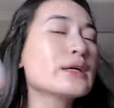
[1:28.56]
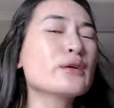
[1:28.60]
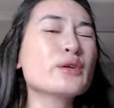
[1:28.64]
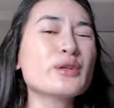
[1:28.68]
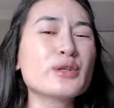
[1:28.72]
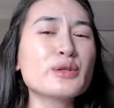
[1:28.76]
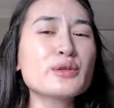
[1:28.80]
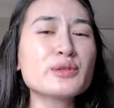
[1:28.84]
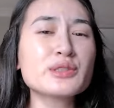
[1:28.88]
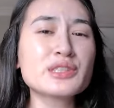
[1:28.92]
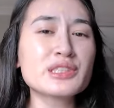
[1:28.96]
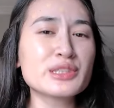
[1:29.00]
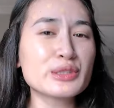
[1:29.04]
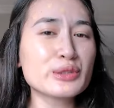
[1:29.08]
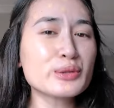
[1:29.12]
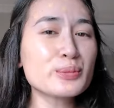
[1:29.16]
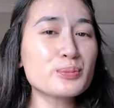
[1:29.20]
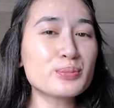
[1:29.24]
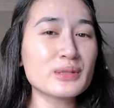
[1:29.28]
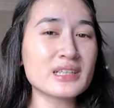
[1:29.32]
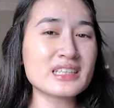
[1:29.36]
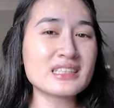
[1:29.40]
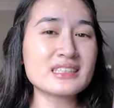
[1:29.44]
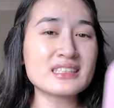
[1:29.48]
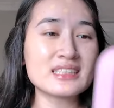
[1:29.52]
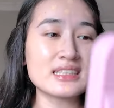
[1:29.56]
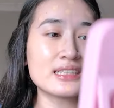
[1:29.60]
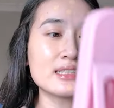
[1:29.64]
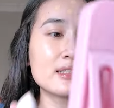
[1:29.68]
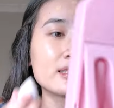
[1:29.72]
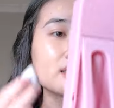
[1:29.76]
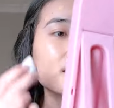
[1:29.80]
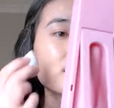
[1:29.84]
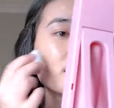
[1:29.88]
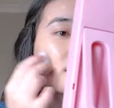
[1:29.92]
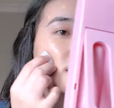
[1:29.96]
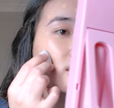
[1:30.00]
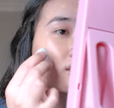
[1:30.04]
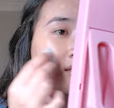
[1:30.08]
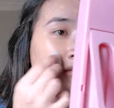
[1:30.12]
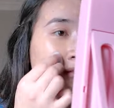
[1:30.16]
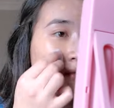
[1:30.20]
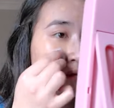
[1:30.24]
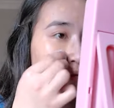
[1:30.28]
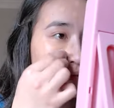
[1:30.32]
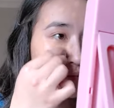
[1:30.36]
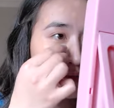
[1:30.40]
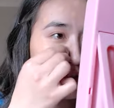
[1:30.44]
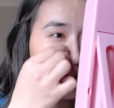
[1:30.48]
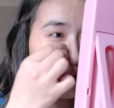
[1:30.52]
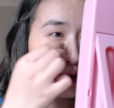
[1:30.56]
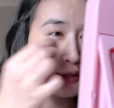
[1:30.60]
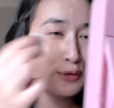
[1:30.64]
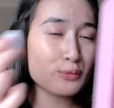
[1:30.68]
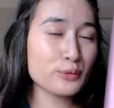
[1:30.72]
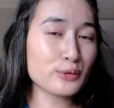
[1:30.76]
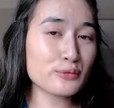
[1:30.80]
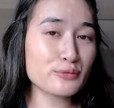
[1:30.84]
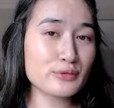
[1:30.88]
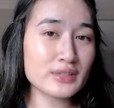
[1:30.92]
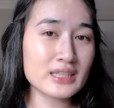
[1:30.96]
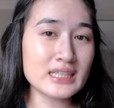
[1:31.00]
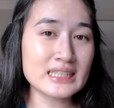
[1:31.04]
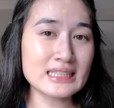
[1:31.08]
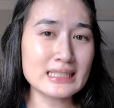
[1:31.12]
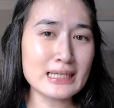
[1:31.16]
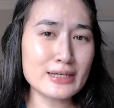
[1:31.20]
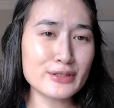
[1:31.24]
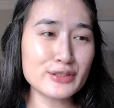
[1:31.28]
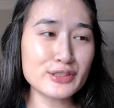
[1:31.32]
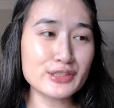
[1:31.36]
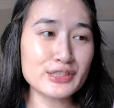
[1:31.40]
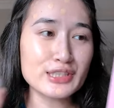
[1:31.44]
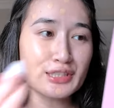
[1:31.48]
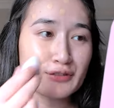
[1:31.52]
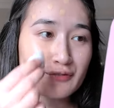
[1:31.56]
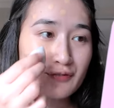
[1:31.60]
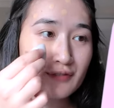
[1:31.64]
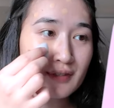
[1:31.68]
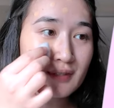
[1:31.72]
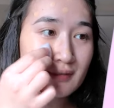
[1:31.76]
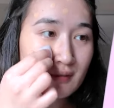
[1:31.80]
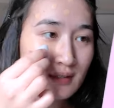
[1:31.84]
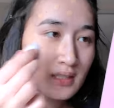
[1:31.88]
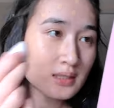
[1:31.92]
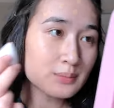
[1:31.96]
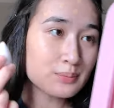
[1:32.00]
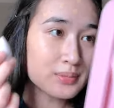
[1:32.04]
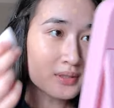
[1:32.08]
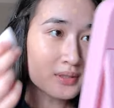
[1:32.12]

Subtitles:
It'll still blend in and you won't really tell the difference,